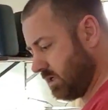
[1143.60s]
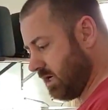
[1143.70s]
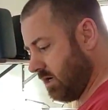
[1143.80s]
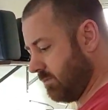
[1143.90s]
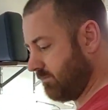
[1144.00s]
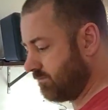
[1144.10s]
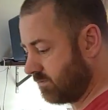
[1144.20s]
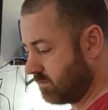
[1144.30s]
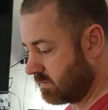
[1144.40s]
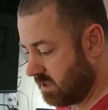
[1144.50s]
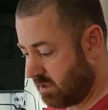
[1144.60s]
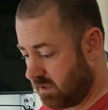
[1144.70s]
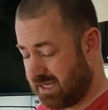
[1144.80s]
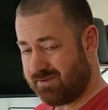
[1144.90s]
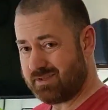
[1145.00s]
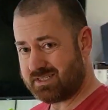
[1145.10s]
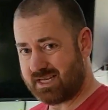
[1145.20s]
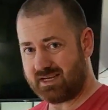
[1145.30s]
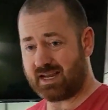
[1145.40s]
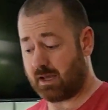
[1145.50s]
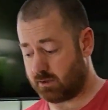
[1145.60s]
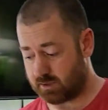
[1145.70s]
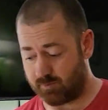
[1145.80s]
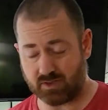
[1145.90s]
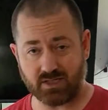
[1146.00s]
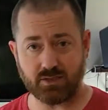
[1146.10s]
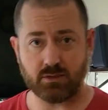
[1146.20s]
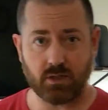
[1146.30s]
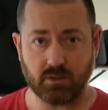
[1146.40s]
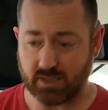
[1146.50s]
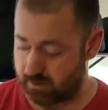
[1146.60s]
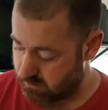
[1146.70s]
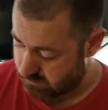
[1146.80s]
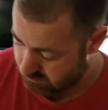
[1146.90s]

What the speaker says: them, even the 10 gallons. I'm going to let you know that